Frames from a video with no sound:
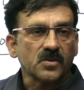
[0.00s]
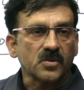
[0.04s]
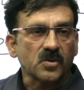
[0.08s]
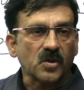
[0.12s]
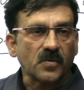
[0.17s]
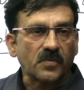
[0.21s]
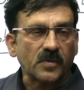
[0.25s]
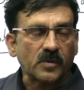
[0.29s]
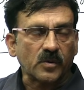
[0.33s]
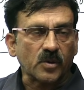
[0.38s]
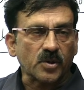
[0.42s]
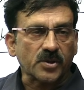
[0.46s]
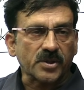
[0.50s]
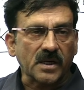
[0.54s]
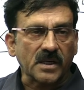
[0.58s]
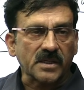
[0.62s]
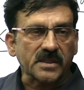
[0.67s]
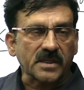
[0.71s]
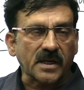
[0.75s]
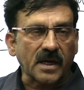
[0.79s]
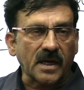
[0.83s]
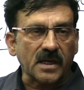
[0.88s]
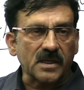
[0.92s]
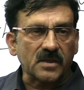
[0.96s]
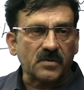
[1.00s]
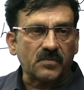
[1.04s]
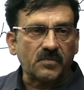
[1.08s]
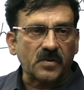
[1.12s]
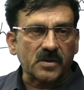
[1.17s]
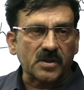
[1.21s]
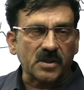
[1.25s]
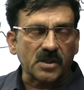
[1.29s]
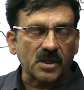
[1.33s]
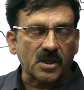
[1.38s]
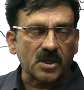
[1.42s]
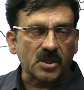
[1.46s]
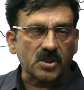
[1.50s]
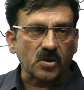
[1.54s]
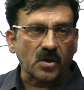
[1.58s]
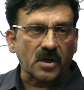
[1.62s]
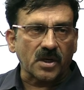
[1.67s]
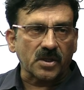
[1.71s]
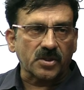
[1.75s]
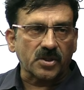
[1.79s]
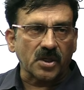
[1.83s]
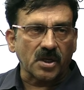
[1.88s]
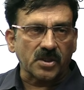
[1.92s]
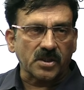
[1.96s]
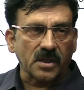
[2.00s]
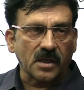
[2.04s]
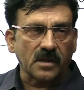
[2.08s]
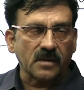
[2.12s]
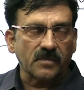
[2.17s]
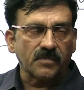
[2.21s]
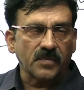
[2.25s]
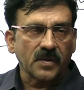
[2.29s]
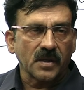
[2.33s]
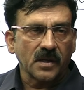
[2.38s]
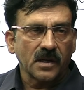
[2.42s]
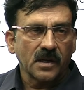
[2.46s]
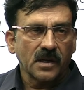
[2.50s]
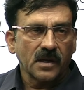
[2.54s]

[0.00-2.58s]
So if a question is arise, which is a historic session